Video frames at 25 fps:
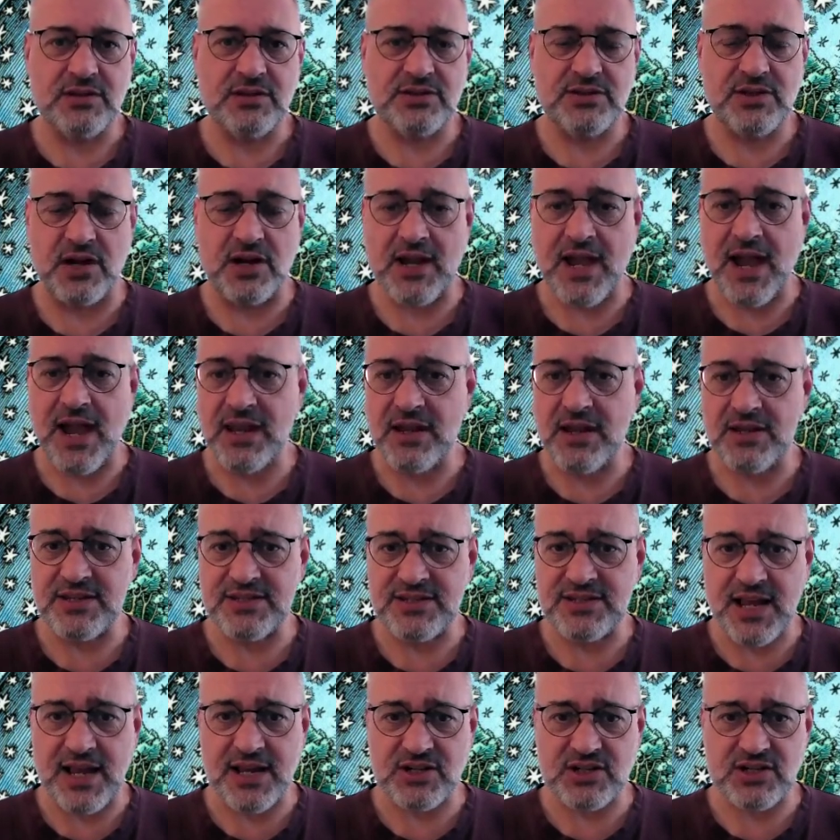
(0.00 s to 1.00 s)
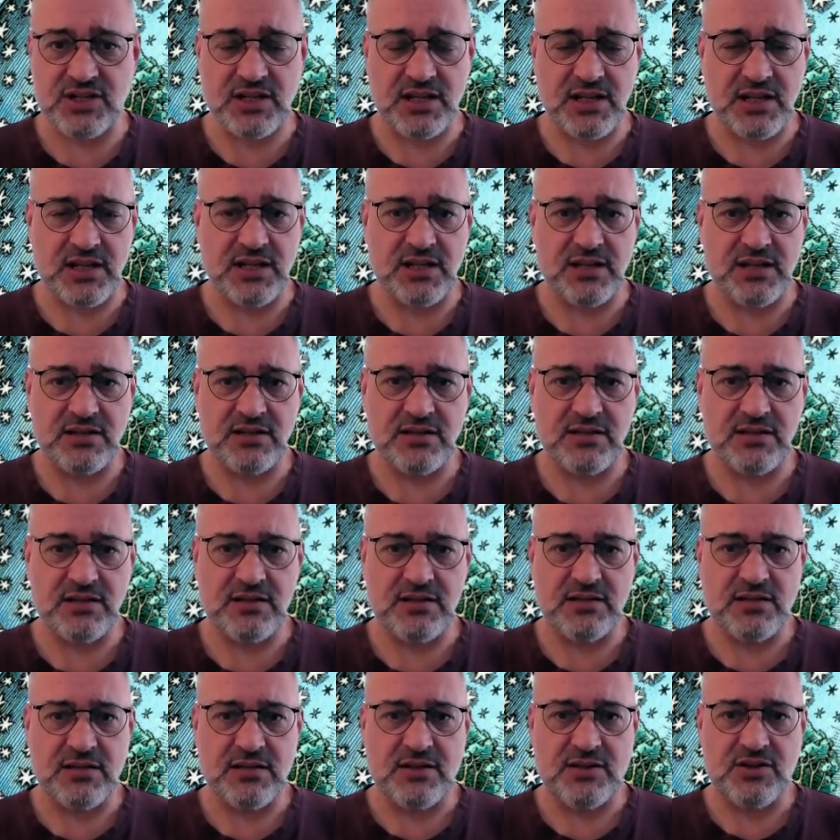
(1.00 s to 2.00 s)
Diana is actually
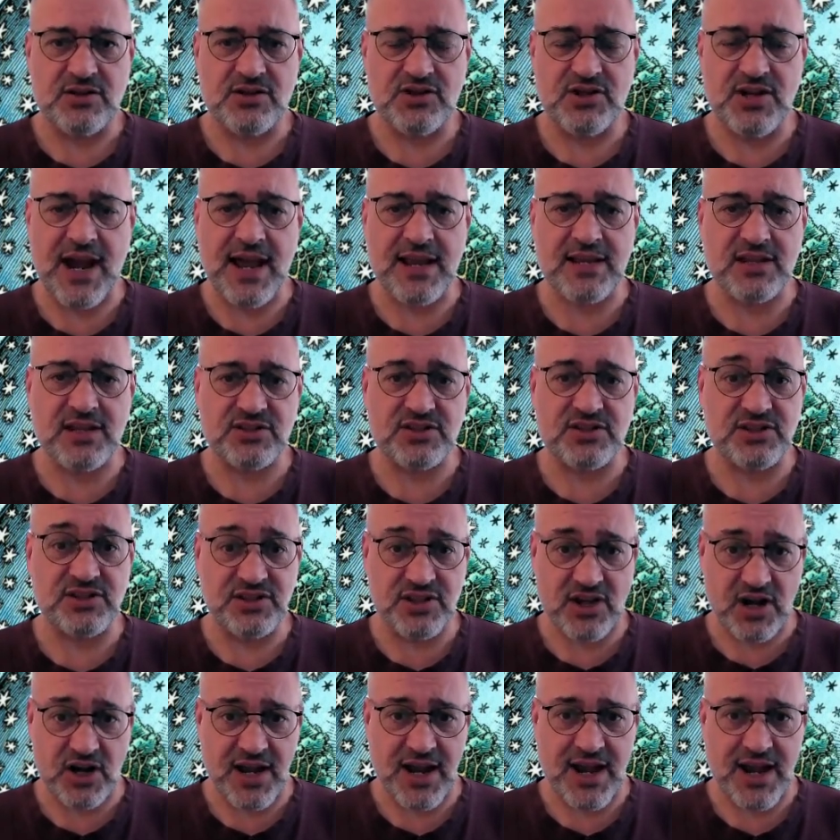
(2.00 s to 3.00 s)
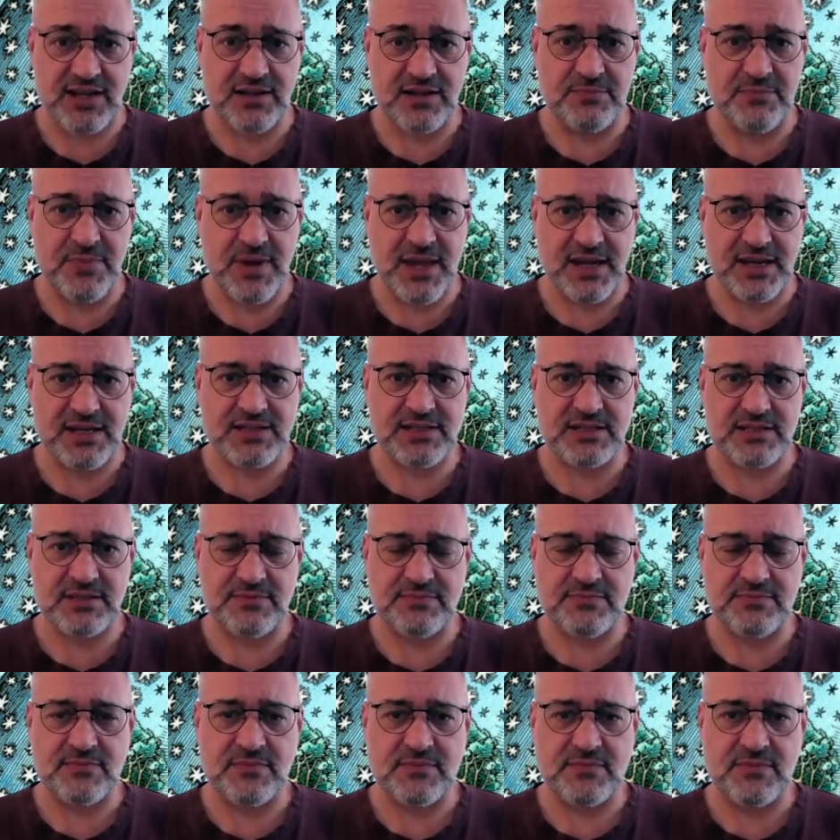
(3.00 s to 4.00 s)
Janus and Diana mixed.
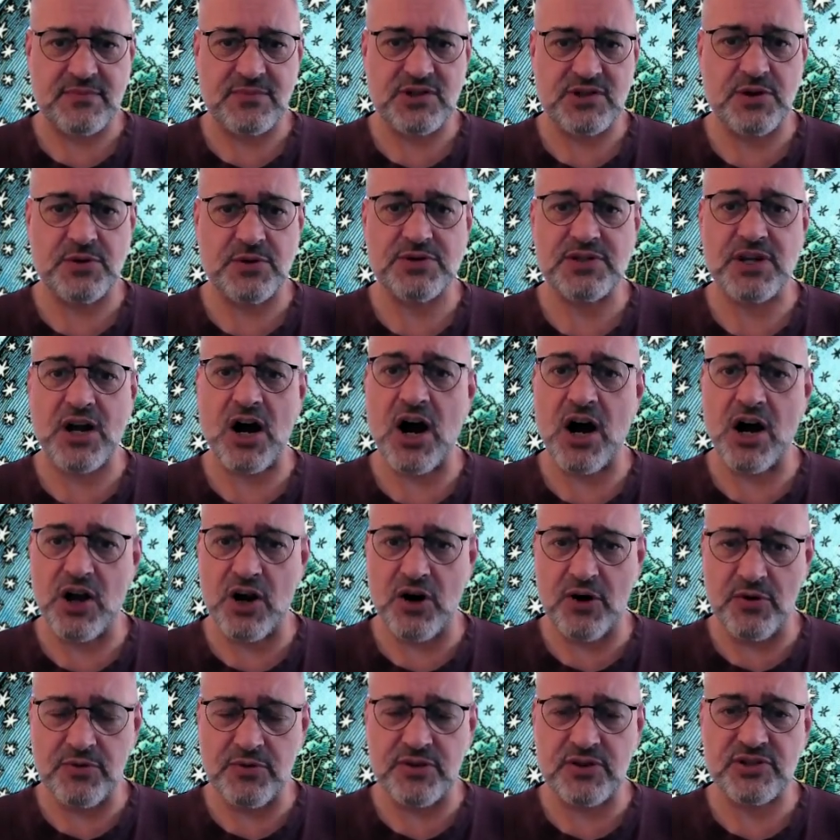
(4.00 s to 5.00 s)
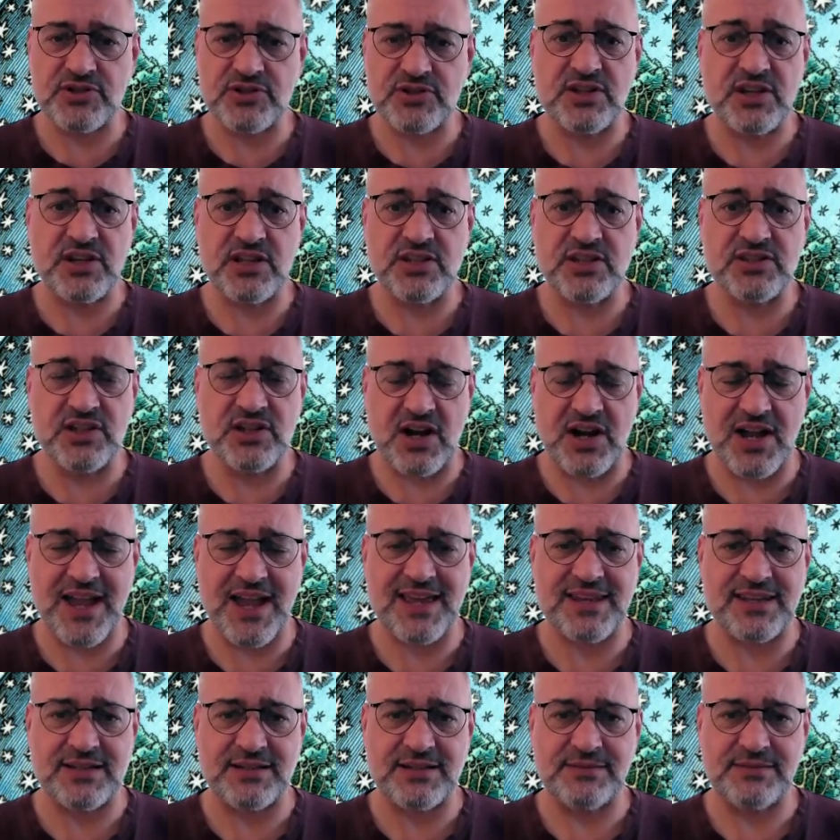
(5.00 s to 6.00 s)
So it's Ionis and
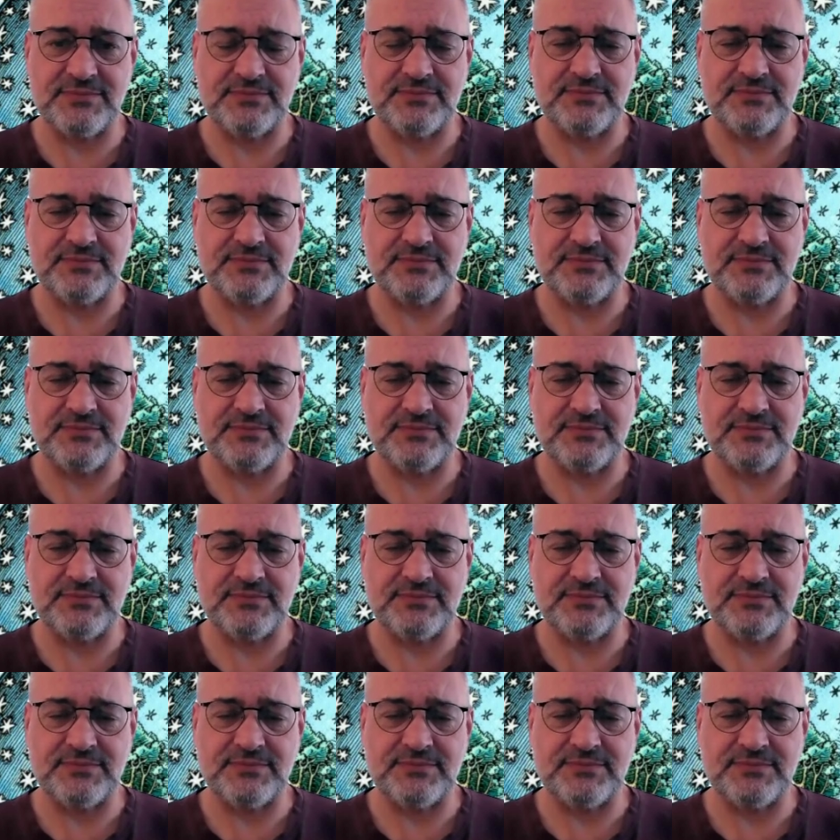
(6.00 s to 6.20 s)
Diana